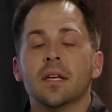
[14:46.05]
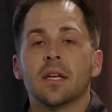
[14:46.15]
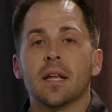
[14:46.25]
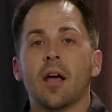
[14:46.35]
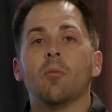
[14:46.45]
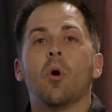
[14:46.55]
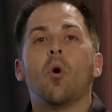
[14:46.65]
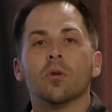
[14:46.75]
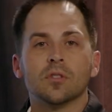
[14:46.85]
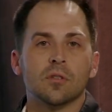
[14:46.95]
can help
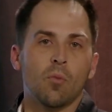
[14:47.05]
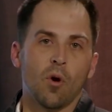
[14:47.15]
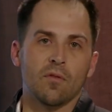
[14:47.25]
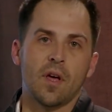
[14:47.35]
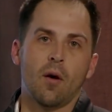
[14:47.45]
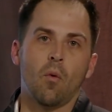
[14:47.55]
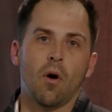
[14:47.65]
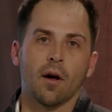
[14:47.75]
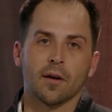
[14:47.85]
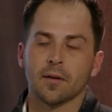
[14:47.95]
hold some more of that
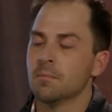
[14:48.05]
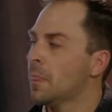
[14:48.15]
water.